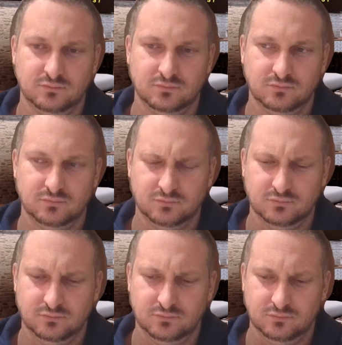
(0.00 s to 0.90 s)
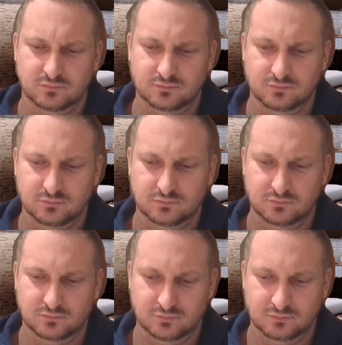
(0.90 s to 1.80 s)

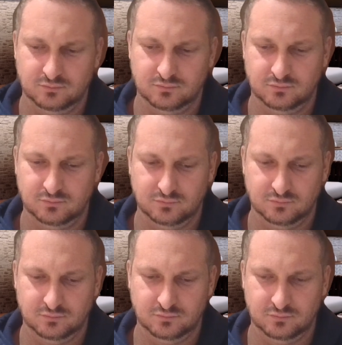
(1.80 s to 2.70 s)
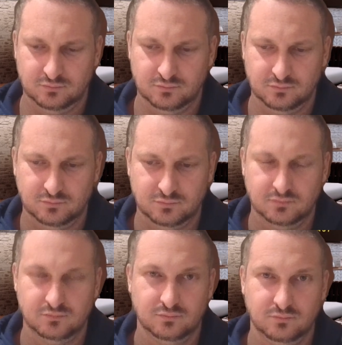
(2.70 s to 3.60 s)

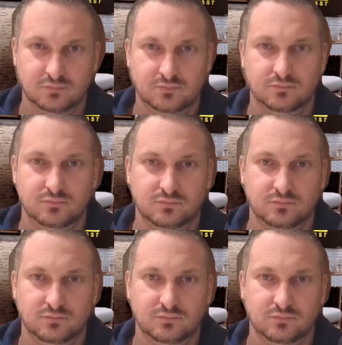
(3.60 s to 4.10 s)
The person shown says nothing.